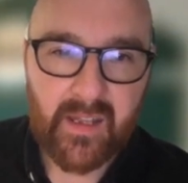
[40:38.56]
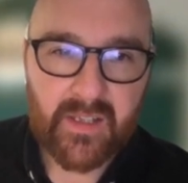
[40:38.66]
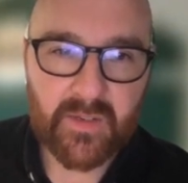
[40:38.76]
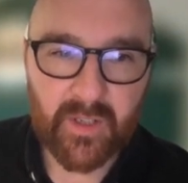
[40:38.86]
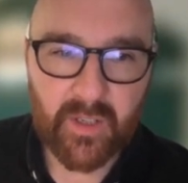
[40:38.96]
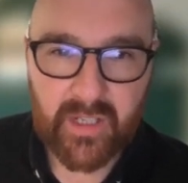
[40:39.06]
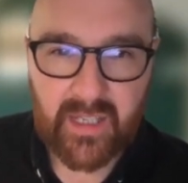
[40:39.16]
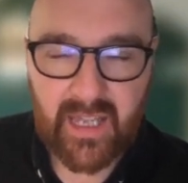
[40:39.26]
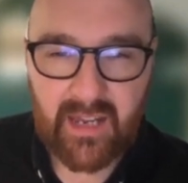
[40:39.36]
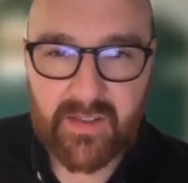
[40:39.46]
So if you look at
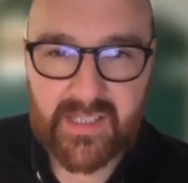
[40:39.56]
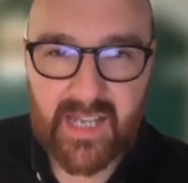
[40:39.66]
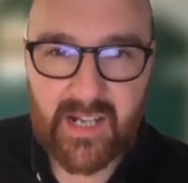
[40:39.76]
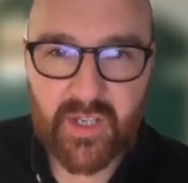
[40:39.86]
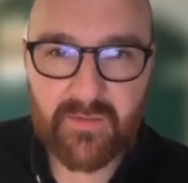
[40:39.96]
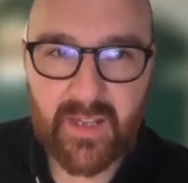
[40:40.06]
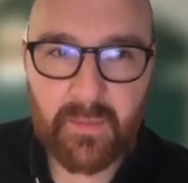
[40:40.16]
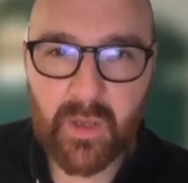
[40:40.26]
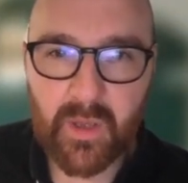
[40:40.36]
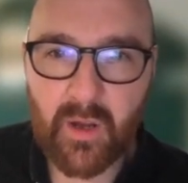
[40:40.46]
here at this
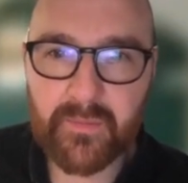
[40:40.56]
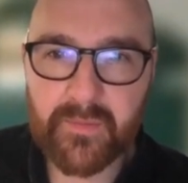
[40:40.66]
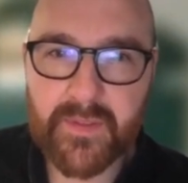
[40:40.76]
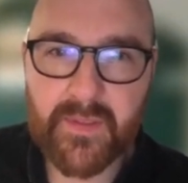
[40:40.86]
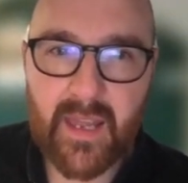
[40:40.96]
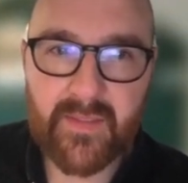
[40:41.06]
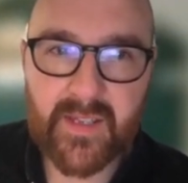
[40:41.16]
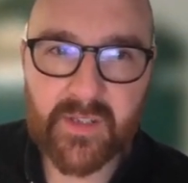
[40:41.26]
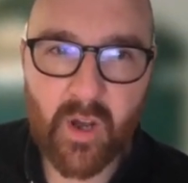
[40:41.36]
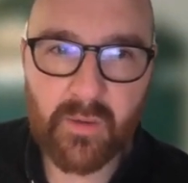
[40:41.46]
IGV plot, in
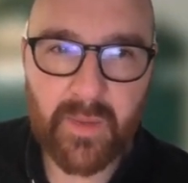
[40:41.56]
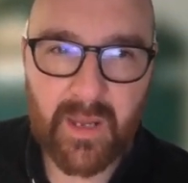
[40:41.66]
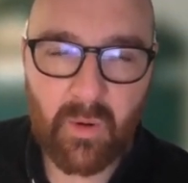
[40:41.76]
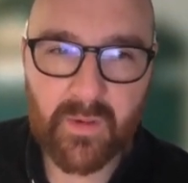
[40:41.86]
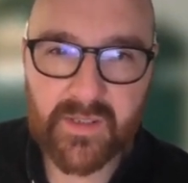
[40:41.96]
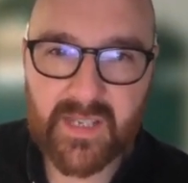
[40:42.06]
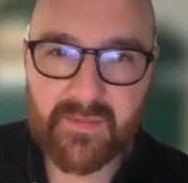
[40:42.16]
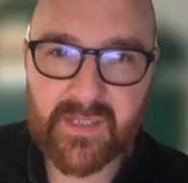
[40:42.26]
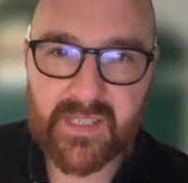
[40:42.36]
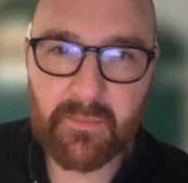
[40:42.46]
this
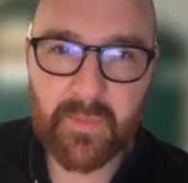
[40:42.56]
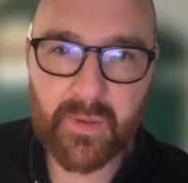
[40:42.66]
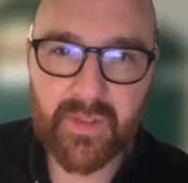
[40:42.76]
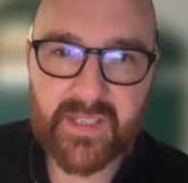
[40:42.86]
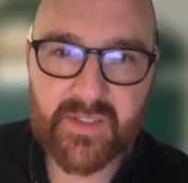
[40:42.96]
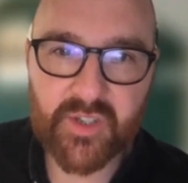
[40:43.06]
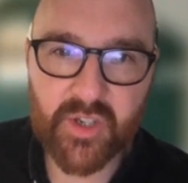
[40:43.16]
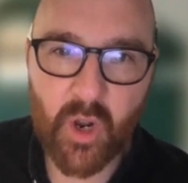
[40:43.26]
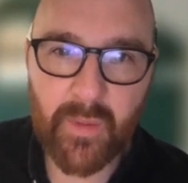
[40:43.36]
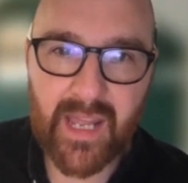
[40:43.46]
non-B.1.1.7 sample, this is
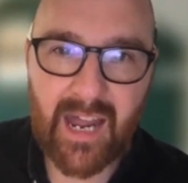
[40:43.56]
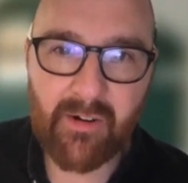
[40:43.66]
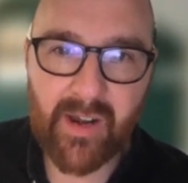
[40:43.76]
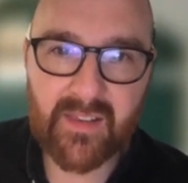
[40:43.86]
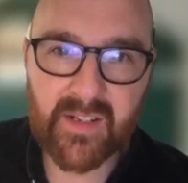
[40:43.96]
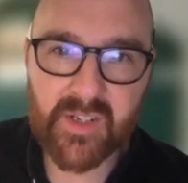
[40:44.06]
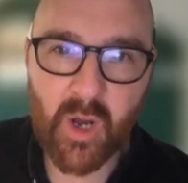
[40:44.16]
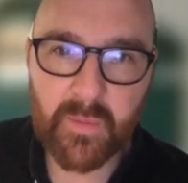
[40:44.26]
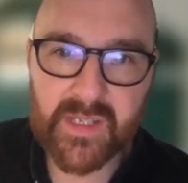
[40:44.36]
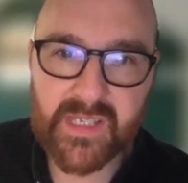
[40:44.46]
genomic RNA at the
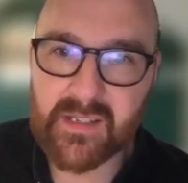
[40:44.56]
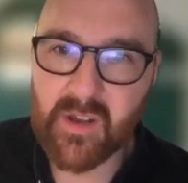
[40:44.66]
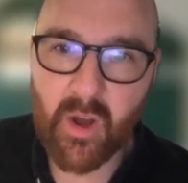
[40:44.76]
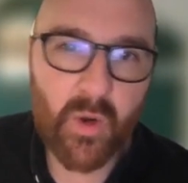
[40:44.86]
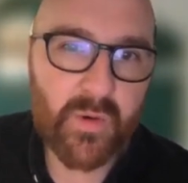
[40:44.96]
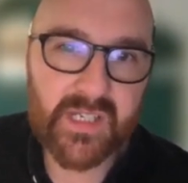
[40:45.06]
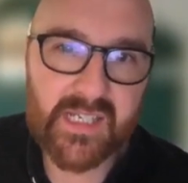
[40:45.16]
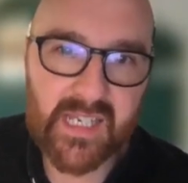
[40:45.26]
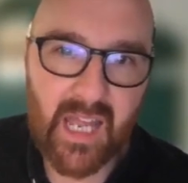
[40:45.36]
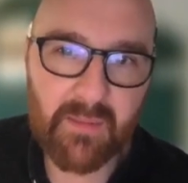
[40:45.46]
top. You see no
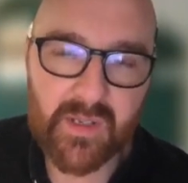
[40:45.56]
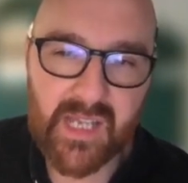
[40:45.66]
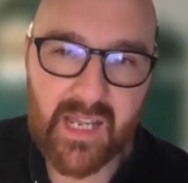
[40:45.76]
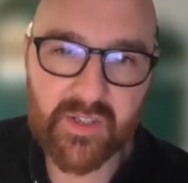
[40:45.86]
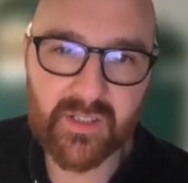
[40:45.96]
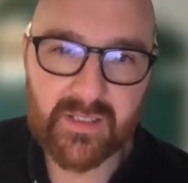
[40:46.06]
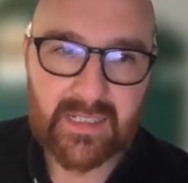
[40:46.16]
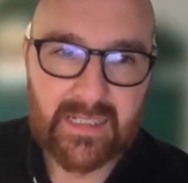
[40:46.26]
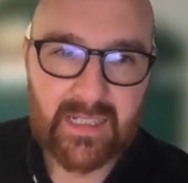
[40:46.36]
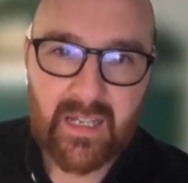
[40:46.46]
CTA mutation.
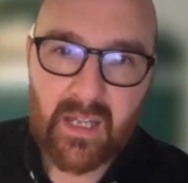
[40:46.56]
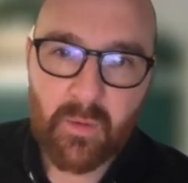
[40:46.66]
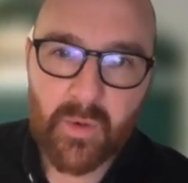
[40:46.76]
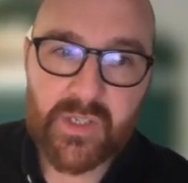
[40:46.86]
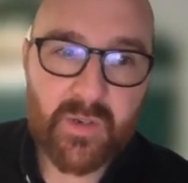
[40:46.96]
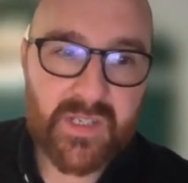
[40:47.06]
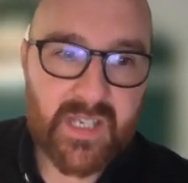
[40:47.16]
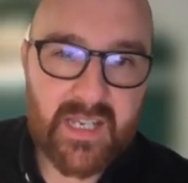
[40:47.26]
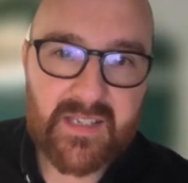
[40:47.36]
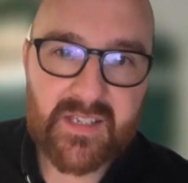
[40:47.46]
We do
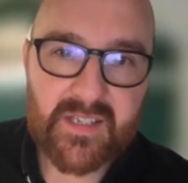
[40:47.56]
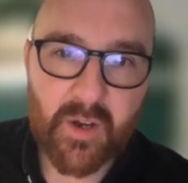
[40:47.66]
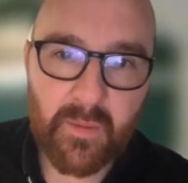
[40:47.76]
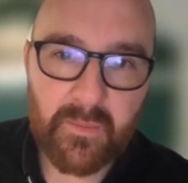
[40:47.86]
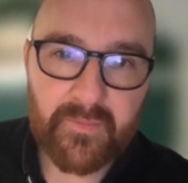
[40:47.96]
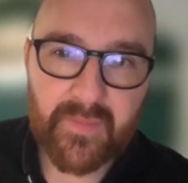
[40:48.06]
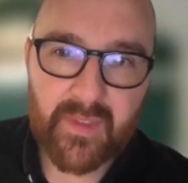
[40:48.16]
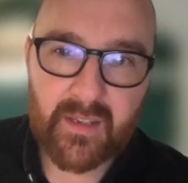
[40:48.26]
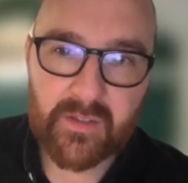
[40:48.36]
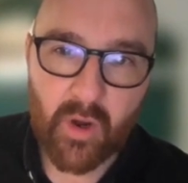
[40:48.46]
see some
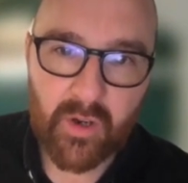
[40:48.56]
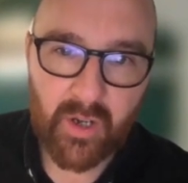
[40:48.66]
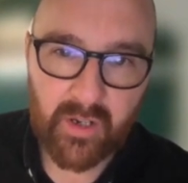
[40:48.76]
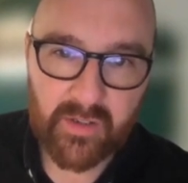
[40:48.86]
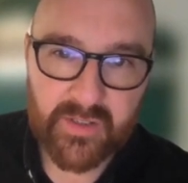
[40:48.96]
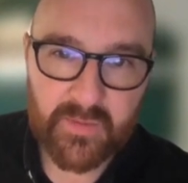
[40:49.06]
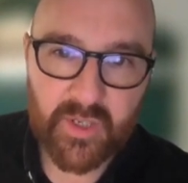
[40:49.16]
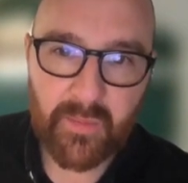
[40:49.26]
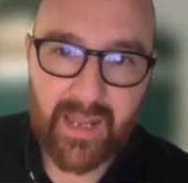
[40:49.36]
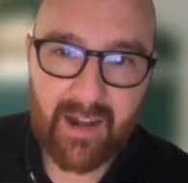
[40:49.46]
non-canonical
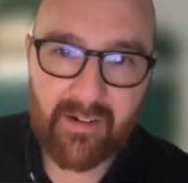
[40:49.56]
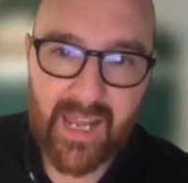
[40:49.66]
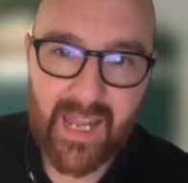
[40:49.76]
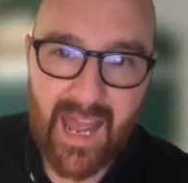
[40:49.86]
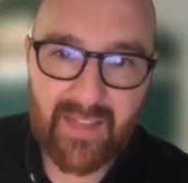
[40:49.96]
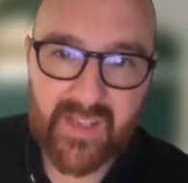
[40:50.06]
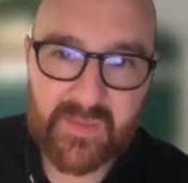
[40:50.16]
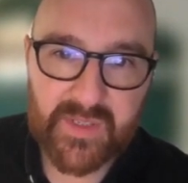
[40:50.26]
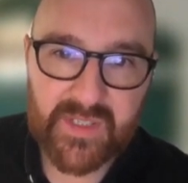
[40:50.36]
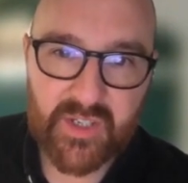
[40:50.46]
subgenomic RNA at this
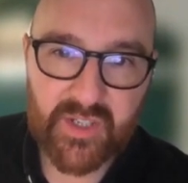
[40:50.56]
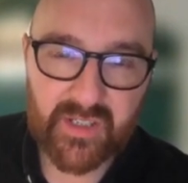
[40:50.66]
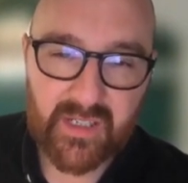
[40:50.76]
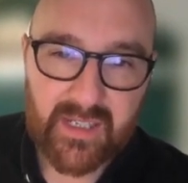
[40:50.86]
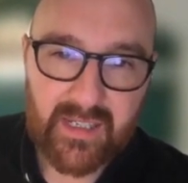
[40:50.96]
position.